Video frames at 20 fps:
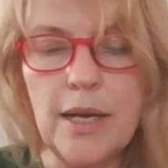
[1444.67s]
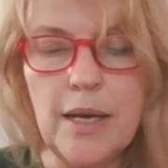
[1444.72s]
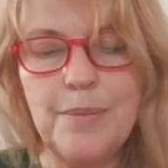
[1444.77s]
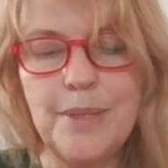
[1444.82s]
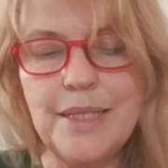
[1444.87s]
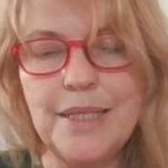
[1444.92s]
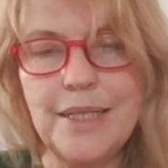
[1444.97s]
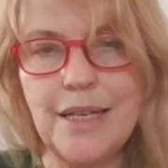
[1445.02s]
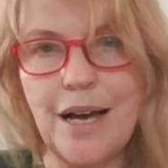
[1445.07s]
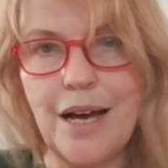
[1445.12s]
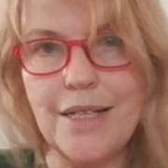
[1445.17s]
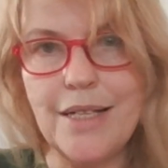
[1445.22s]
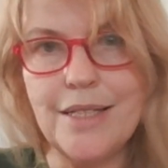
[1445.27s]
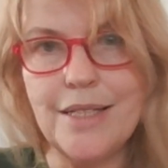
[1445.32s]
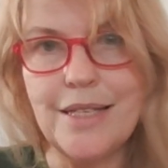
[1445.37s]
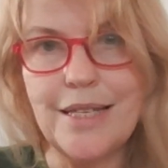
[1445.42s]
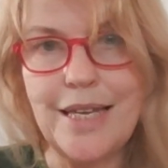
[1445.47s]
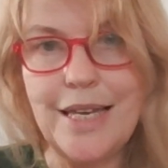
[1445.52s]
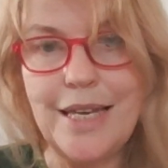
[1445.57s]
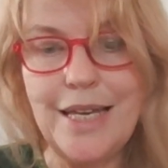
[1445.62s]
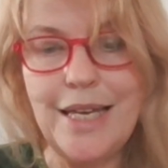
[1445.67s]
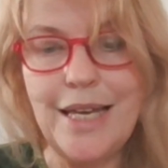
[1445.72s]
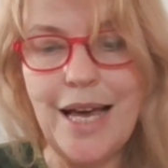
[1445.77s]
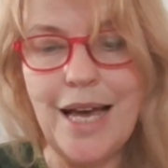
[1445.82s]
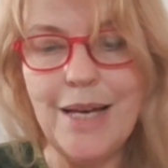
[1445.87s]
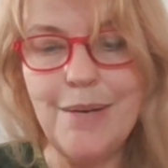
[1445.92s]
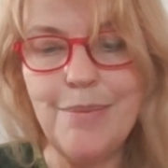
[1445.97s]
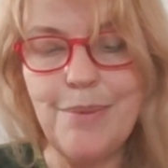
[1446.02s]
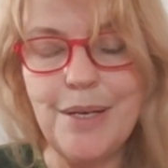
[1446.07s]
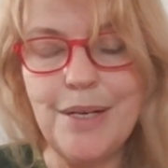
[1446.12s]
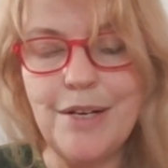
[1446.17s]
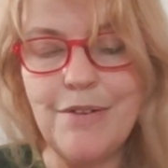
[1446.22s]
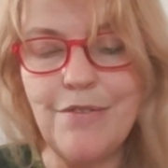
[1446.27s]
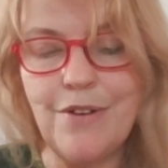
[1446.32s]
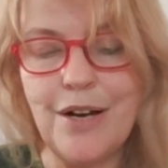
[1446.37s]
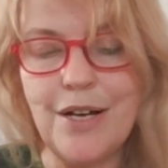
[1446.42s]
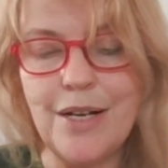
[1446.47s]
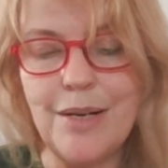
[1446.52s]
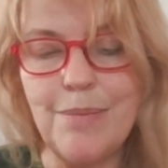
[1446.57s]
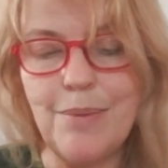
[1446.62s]
Besides, he had been
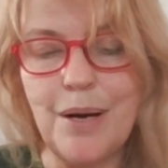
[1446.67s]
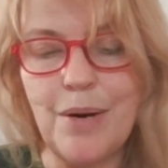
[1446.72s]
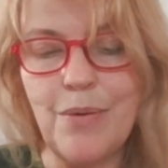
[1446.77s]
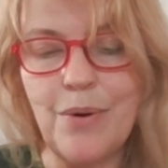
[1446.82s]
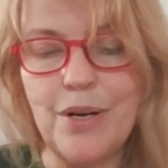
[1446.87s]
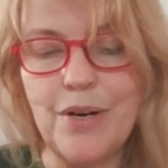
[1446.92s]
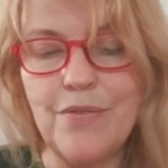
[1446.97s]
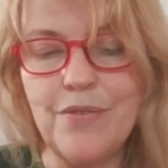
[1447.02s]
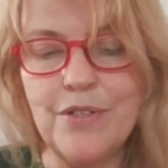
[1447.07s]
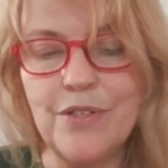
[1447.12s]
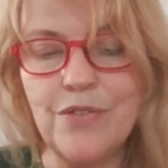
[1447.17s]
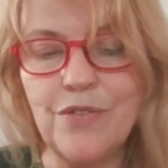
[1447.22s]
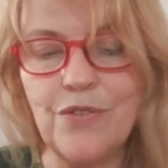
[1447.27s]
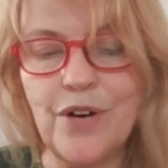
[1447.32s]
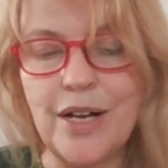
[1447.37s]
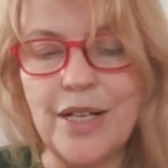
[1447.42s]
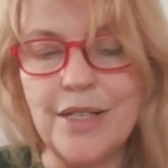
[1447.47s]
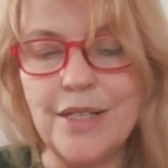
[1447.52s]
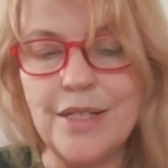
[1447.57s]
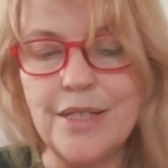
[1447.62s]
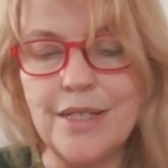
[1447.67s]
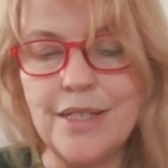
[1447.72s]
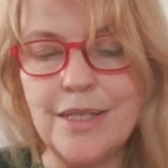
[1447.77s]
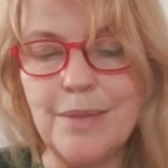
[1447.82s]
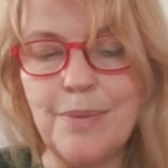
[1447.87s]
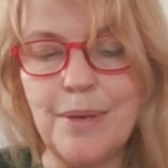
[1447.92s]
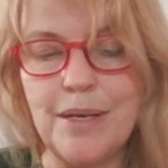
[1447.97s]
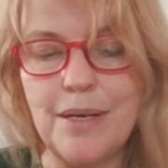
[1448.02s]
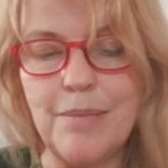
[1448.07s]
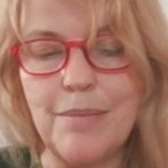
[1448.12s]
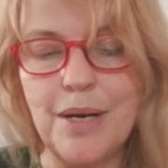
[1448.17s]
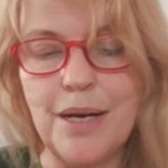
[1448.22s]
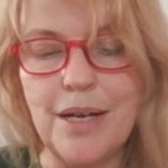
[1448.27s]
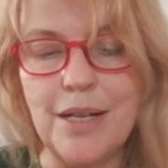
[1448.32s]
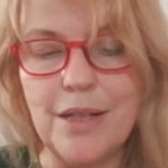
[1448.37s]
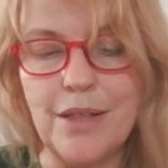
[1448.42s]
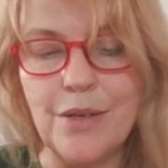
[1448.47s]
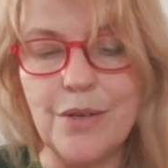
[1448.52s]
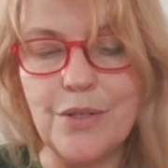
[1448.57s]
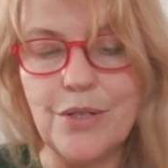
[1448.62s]
invited by one of his friends to spend a
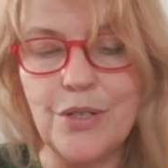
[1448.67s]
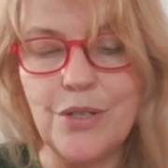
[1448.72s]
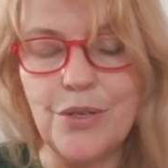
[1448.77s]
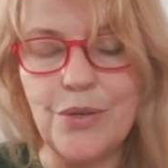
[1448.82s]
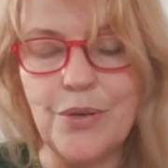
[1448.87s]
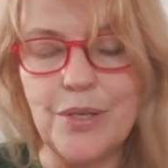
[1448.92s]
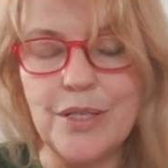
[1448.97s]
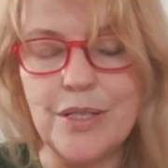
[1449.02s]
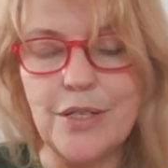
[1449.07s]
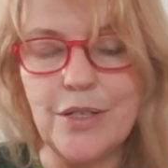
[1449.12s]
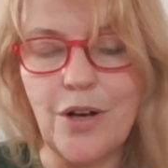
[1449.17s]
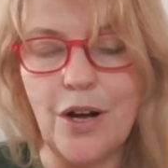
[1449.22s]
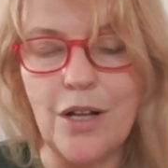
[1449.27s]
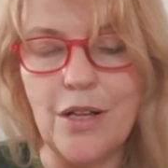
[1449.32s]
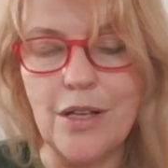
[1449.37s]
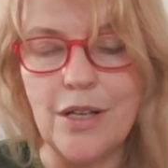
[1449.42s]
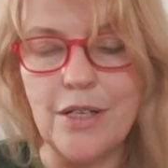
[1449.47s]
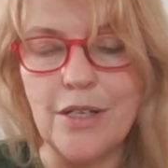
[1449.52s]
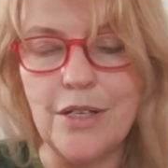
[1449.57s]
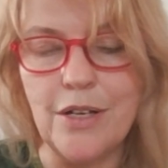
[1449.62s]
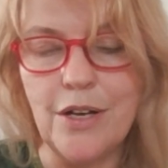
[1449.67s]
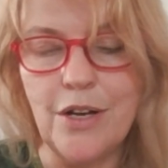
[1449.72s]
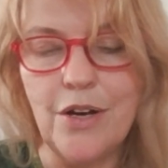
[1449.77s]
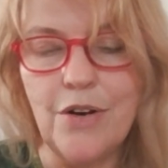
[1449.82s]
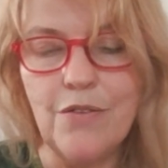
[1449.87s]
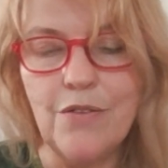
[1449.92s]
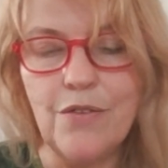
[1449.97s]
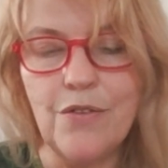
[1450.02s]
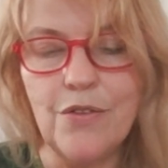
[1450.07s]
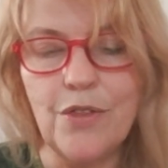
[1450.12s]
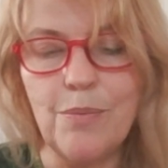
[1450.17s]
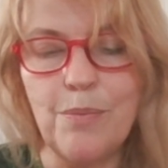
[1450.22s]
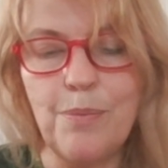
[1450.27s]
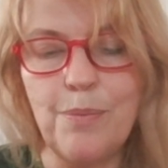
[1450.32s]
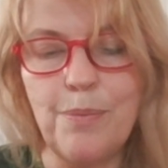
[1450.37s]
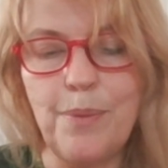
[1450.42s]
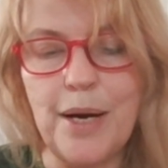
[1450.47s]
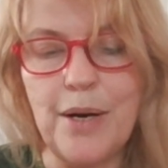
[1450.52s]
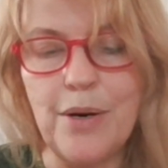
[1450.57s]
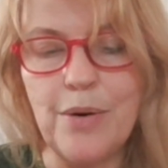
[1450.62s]
month or two in Scotland for the
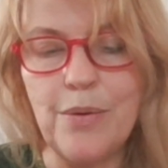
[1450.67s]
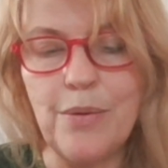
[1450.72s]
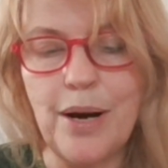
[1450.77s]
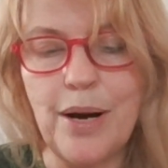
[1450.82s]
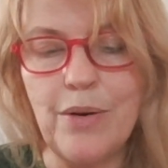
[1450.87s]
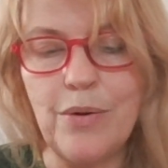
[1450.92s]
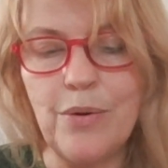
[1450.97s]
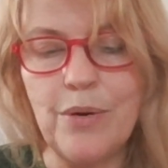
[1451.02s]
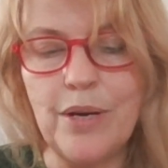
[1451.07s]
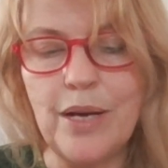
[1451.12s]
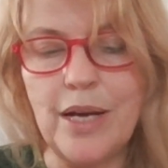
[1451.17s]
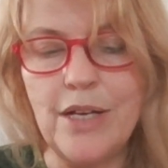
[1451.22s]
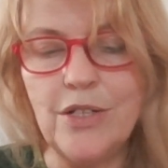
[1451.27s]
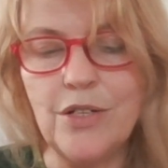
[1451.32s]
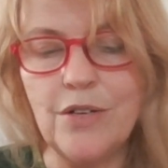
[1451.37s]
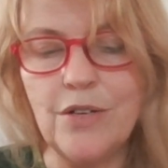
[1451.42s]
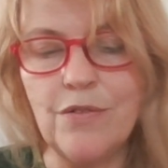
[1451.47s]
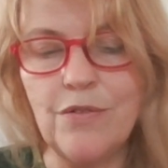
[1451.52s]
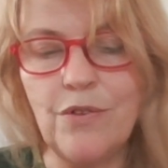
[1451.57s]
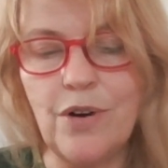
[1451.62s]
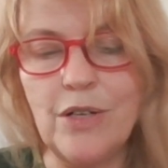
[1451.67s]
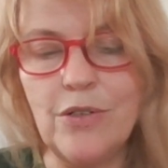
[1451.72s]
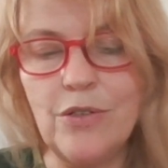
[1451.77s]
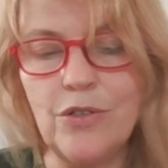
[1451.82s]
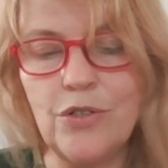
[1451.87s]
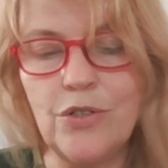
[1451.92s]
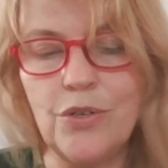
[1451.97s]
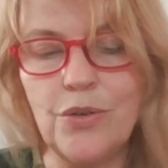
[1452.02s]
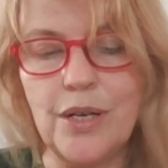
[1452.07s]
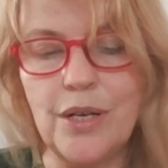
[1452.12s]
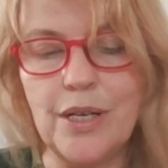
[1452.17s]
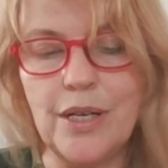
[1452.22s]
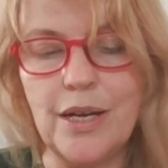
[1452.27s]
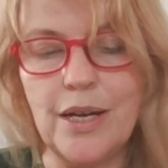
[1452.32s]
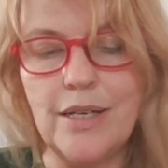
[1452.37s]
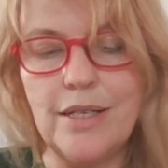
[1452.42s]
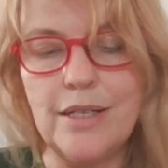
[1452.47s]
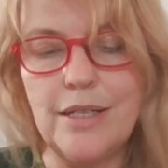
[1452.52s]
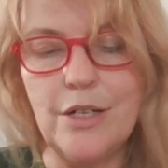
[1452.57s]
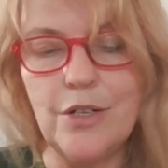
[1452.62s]
better recreation of grouse shooting
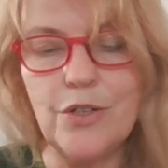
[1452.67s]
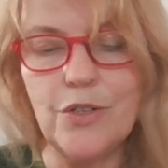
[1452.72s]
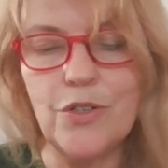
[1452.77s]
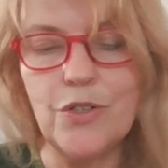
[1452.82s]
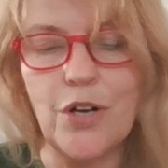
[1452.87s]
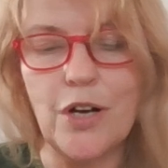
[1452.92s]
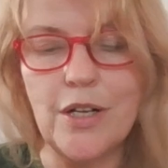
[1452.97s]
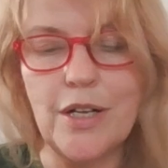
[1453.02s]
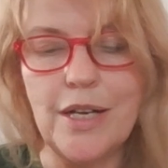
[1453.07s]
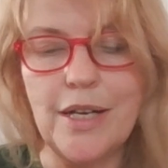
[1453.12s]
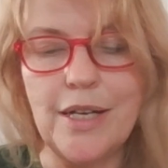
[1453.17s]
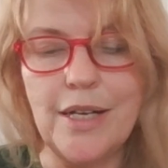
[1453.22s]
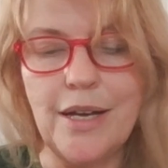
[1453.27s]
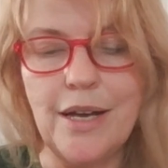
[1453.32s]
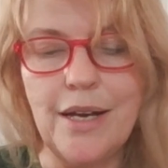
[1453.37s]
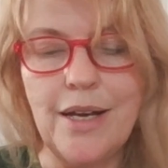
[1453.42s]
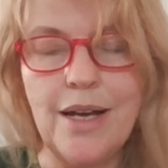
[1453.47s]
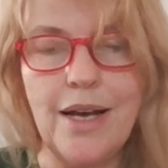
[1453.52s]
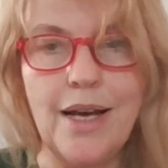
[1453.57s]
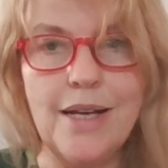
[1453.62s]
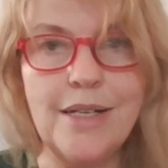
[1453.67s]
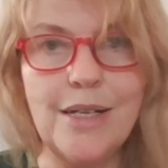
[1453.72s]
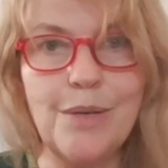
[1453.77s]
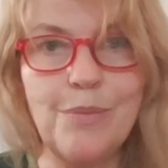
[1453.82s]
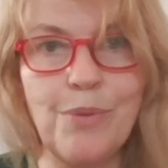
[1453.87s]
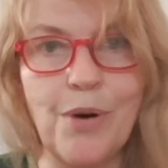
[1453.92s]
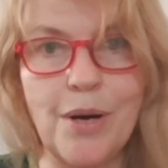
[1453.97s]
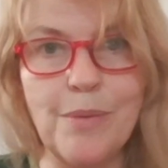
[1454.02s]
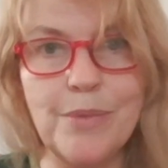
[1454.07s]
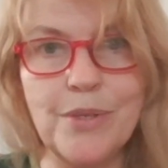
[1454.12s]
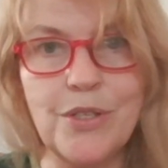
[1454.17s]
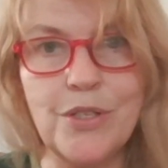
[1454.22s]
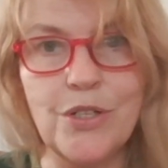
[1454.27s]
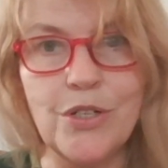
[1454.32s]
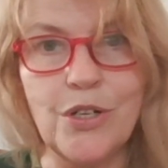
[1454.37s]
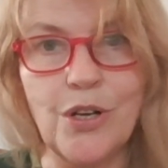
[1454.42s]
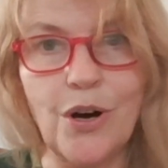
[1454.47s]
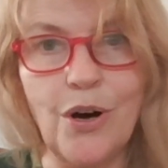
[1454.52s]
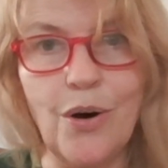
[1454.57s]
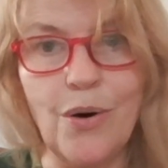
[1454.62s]
and deer stalking, and had promised to
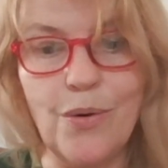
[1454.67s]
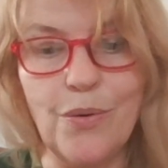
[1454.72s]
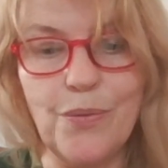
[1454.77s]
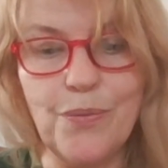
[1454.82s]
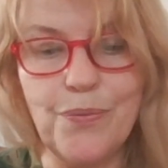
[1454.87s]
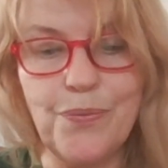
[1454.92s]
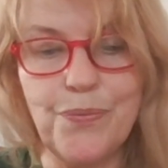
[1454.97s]
go.